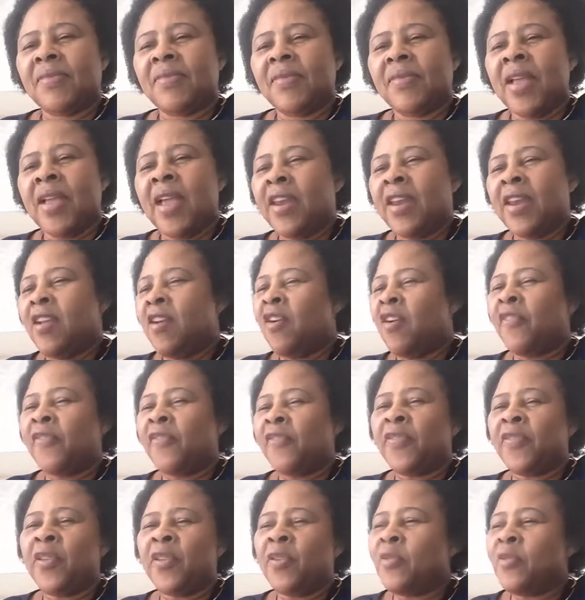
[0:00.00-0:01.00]
Any
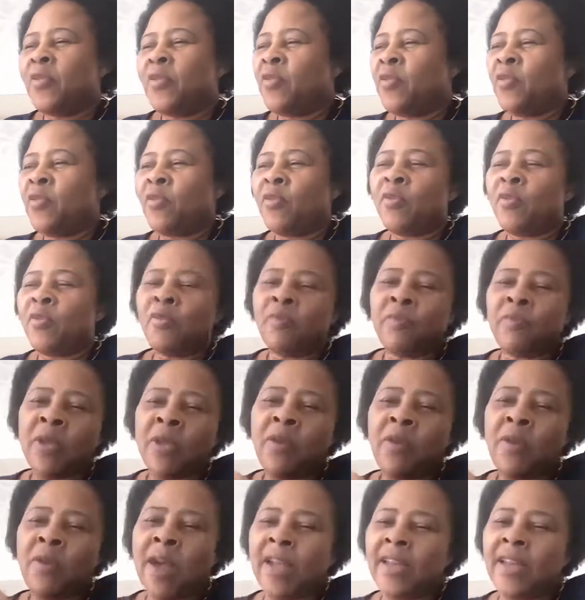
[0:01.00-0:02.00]
of you,
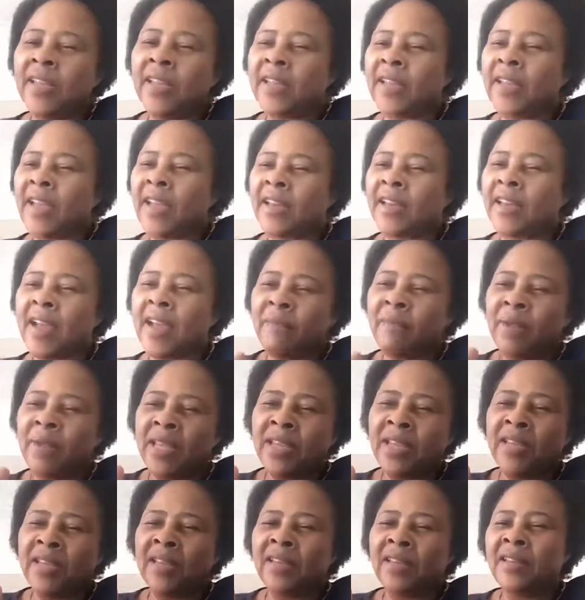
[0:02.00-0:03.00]
Piwani can come
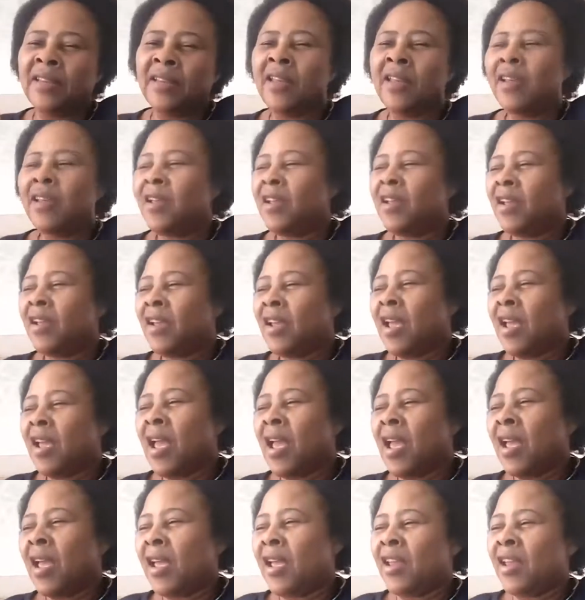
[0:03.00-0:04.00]
in,
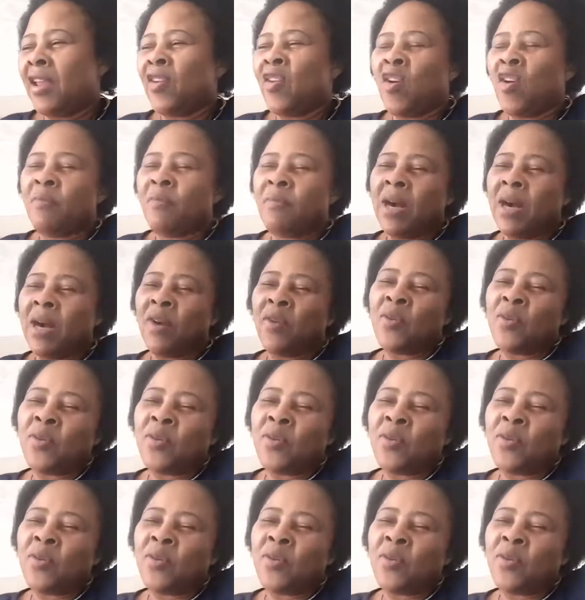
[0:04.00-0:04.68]
Noma